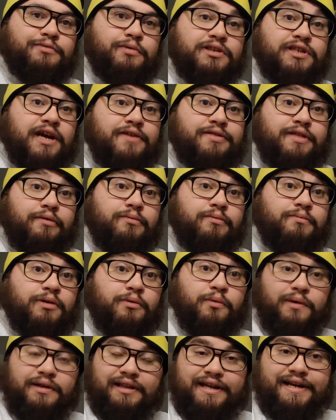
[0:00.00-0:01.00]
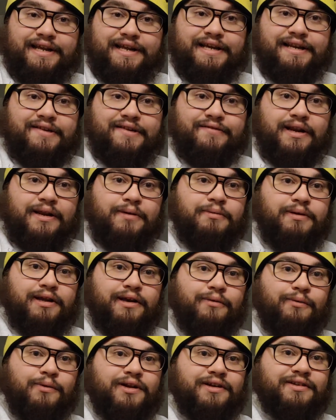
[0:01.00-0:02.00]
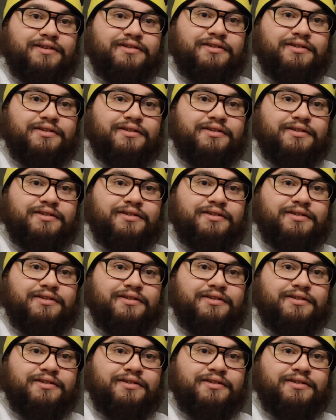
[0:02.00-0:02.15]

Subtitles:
which I think would be really neat if anybody wanted